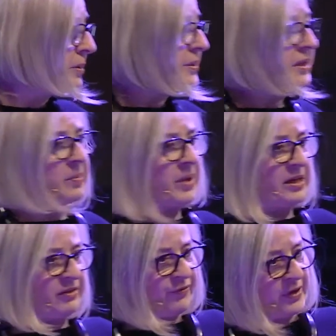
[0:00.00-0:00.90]
Sitting by
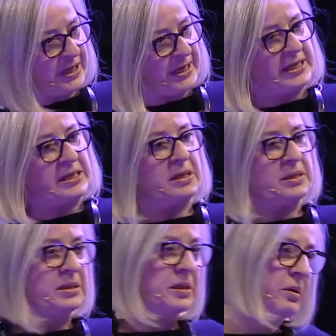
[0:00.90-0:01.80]
the fire,
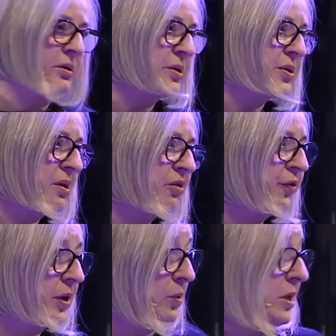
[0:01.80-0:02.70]
sitting on the
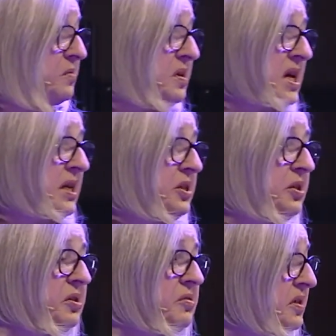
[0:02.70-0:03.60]
sofa because we had
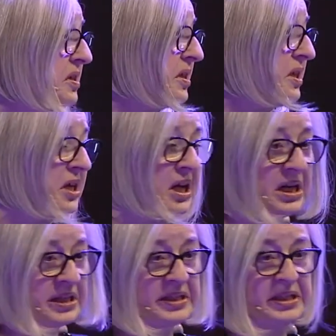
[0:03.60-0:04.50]
to, sitting in the
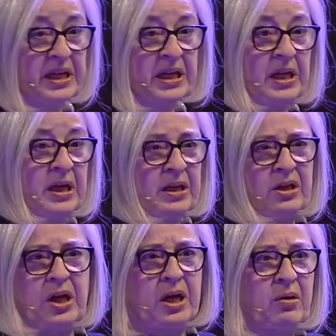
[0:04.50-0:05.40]
garden, you
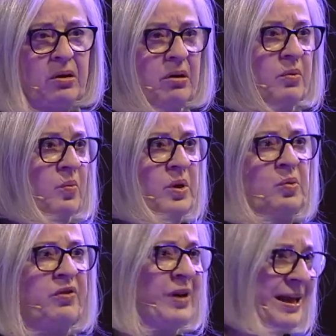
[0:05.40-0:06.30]
know, we
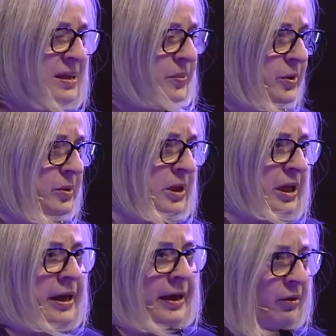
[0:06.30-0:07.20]
were flexible.
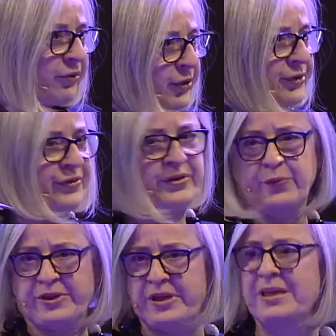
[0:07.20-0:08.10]
And of course this
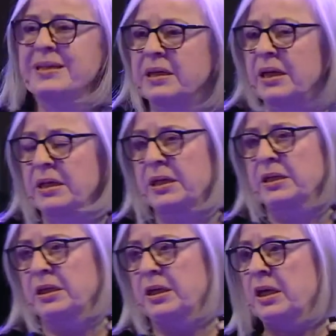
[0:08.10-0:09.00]
was easier
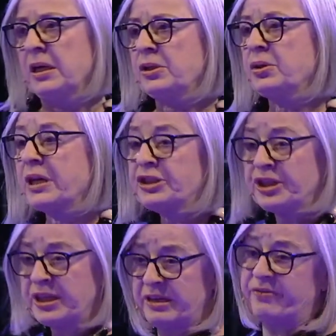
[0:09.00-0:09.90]
to
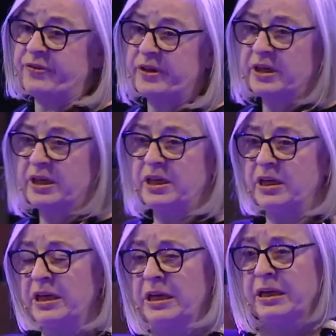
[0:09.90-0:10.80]
achieve
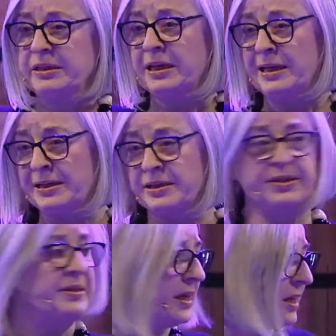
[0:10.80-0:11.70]
at a later
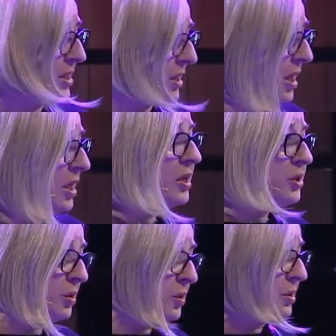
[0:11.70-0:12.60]
stage
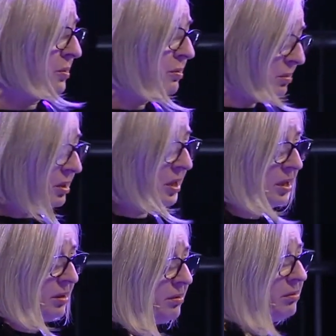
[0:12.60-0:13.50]
due to
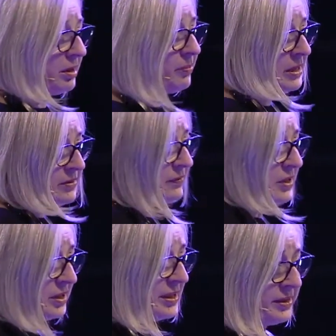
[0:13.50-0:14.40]
means of
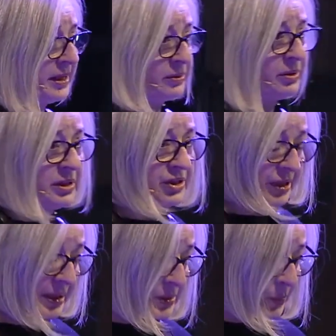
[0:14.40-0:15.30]

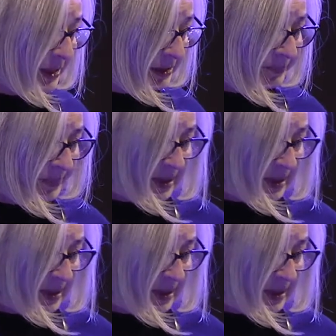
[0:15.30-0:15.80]
technology as well.